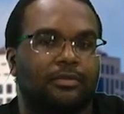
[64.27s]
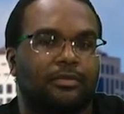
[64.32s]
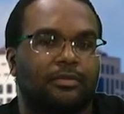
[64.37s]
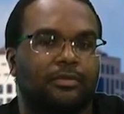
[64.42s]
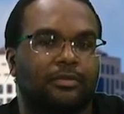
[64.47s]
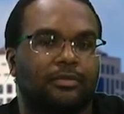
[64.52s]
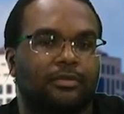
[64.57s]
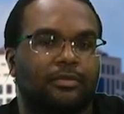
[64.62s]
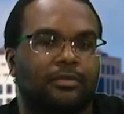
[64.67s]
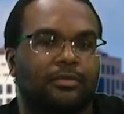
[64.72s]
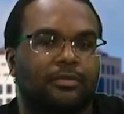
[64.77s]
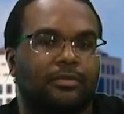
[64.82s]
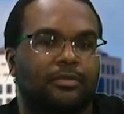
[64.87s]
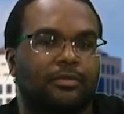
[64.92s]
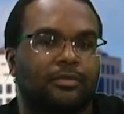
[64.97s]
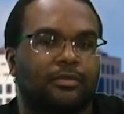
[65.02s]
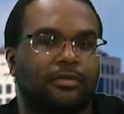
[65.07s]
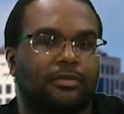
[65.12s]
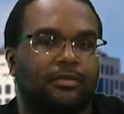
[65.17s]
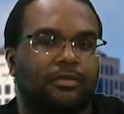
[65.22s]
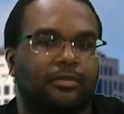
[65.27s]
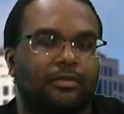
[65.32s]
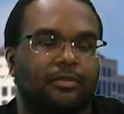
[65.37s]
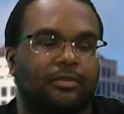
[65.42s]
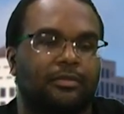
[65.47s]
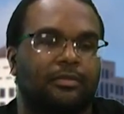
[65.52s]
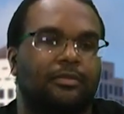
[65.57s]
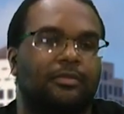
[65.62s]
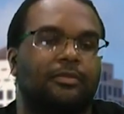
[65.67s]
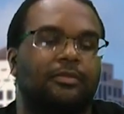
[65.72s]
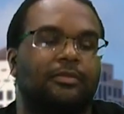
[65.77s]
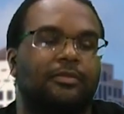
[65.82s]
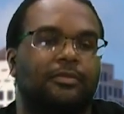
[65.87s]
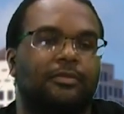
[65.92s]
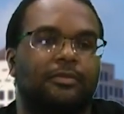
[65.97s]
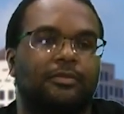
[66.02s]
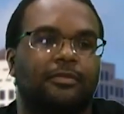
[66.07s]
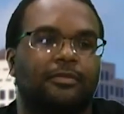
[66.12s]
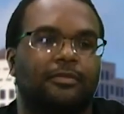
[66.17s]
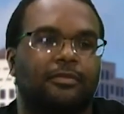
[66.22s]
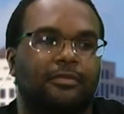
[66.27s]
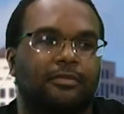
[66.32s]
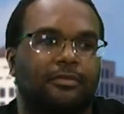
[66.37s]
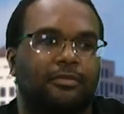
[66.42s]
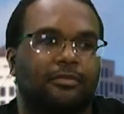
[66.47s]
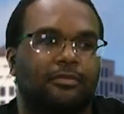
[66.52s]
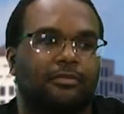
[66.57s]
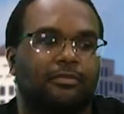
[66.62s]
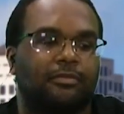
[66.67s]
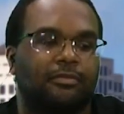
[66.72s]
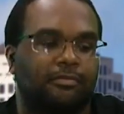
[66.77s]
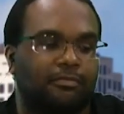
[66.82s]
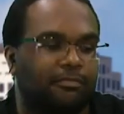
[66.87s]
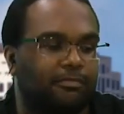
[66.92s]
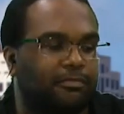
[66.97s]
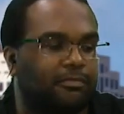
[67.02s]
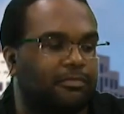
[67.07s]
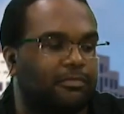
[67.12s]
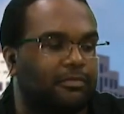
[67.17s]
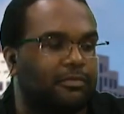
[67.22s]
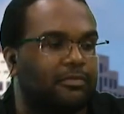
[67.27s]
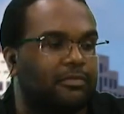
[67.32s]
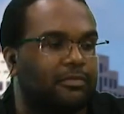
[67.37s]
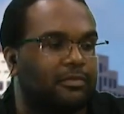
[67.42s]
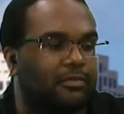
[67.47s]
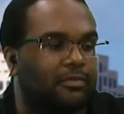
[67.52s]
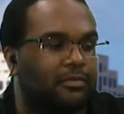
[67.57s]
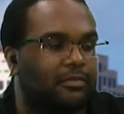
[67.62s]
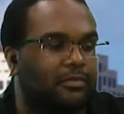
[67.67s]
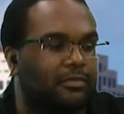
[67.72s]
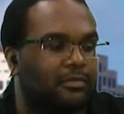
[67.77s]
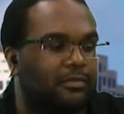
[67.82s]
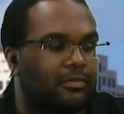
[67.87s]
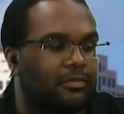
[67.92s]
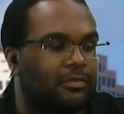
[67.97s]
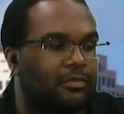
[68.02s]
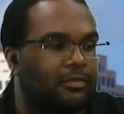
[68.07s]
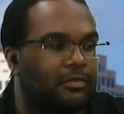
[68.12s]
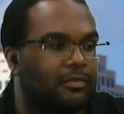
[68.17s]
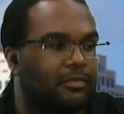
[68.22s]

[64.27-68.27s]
The person shown says nothing.